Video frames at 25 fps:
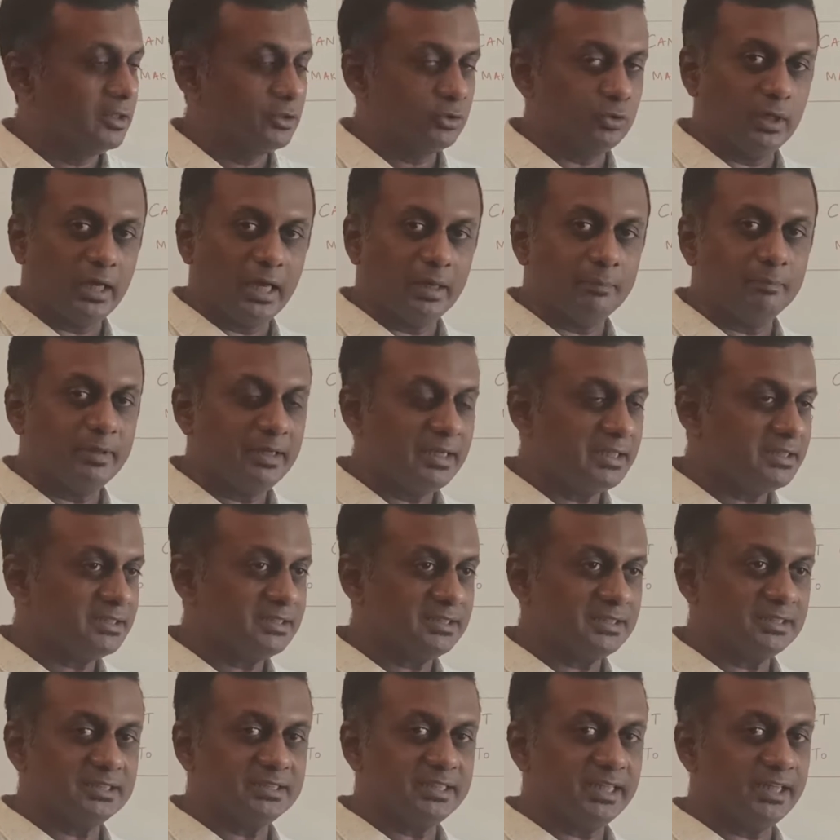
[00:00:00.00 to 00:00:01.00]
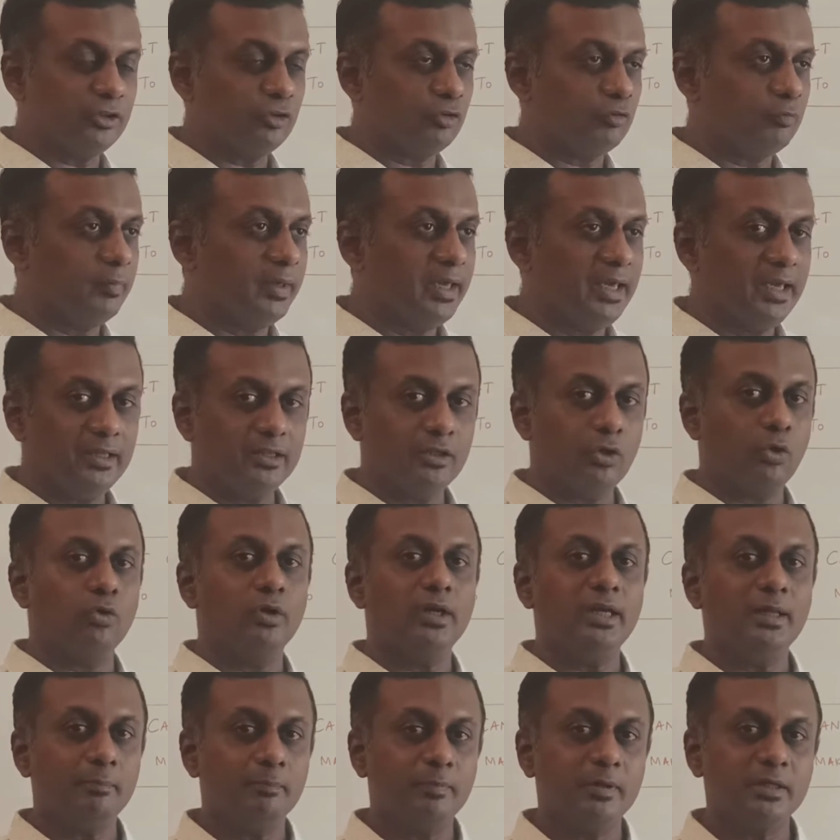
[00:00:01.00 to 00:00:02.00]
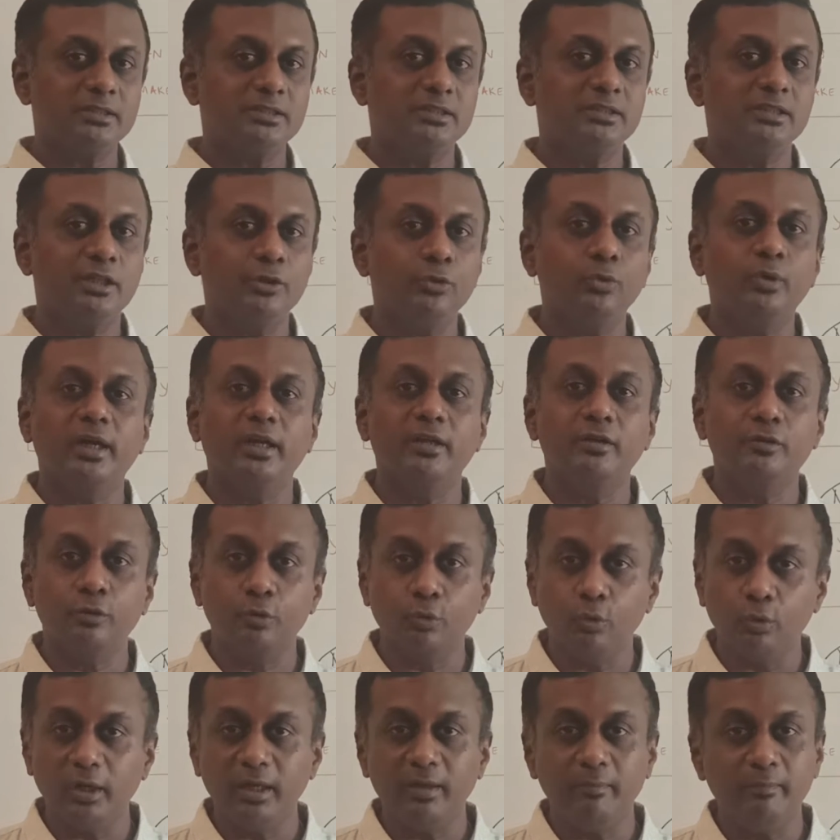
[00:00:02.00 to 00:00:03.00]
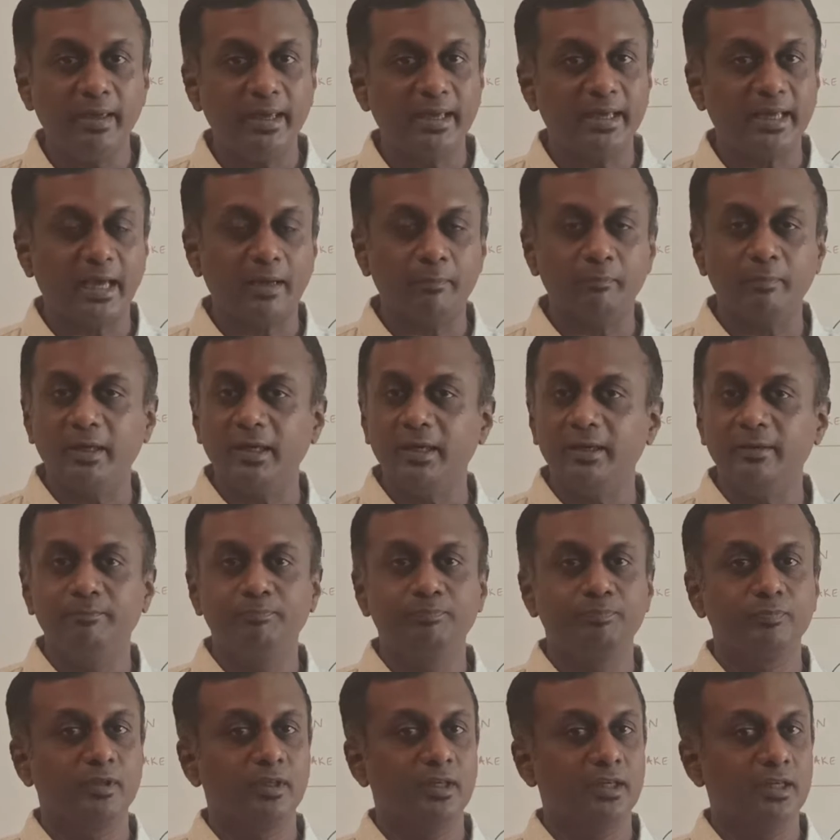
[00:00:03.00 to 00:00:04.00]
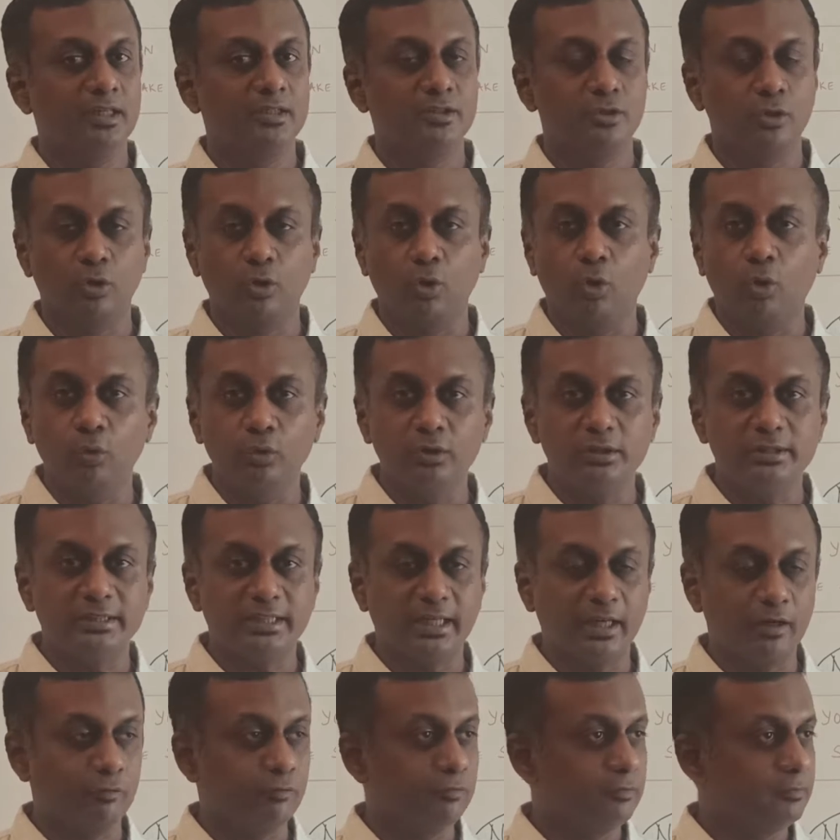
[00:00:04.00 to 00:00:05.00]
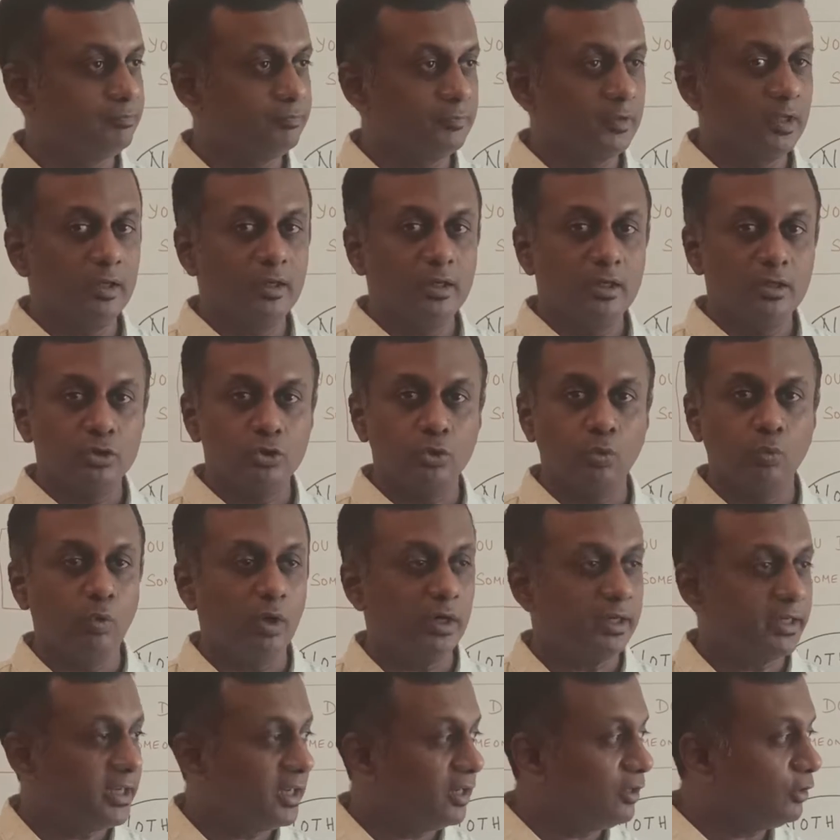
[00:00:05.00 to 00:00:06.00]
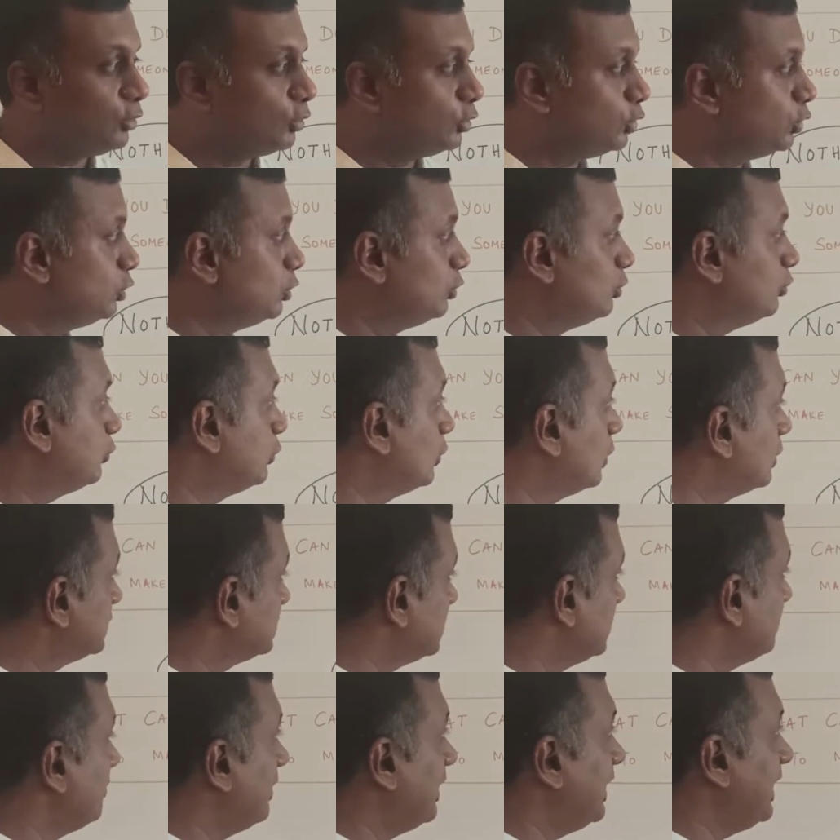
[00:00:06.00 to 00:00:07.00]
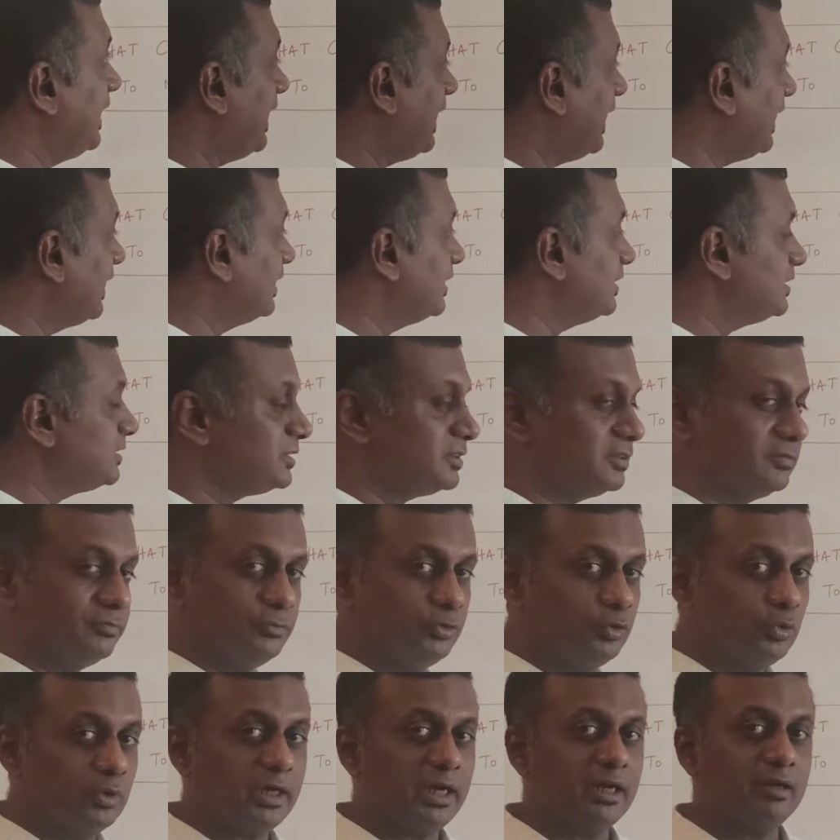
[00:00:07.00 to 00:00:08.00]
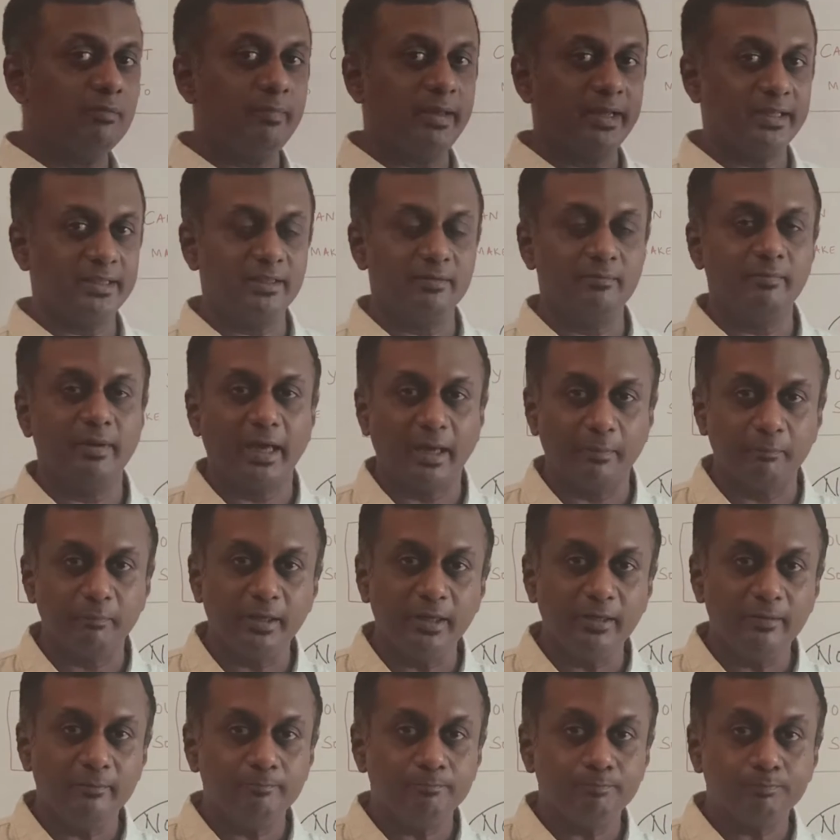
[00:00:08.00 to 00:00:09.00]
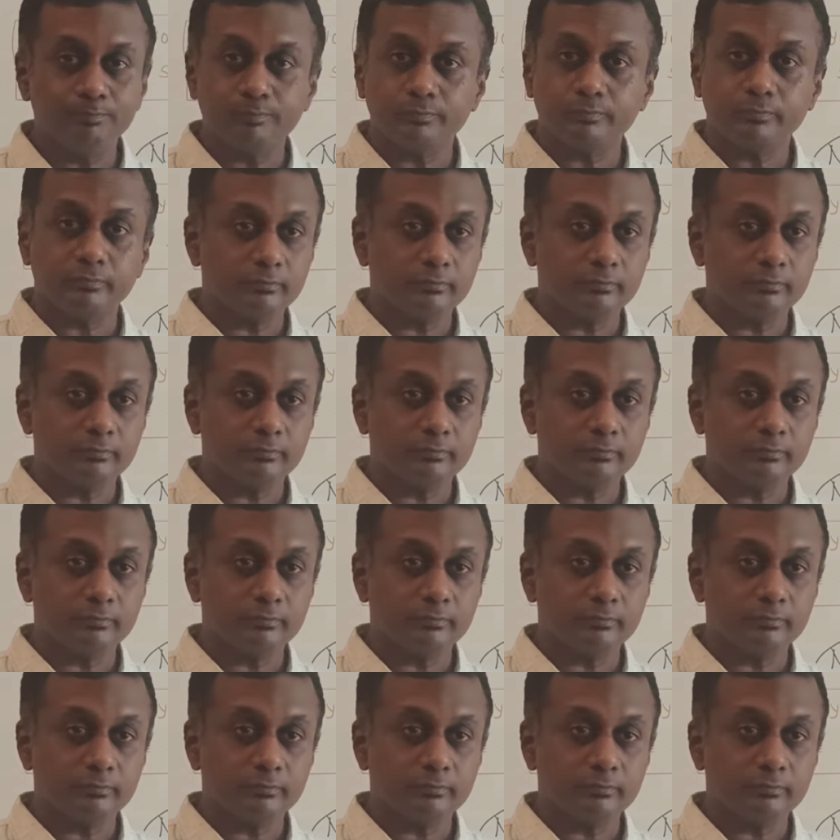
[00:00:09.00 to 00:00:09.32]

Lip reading: So happiness is a state of being. The only person that you can truly make happy is your own self. So what can you do for somebody else? You can't make them happy.